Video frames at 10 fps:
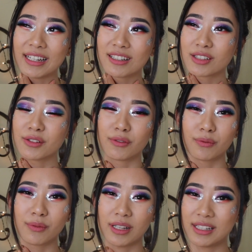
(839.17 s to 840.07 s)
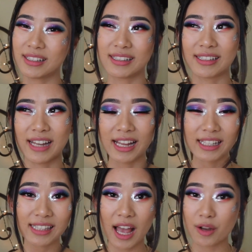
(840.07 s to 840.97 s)
It doesn't
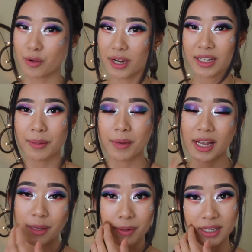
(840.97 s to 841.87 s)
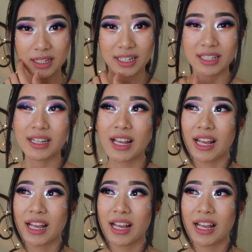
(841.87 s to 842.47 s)
taste that great in my opinion.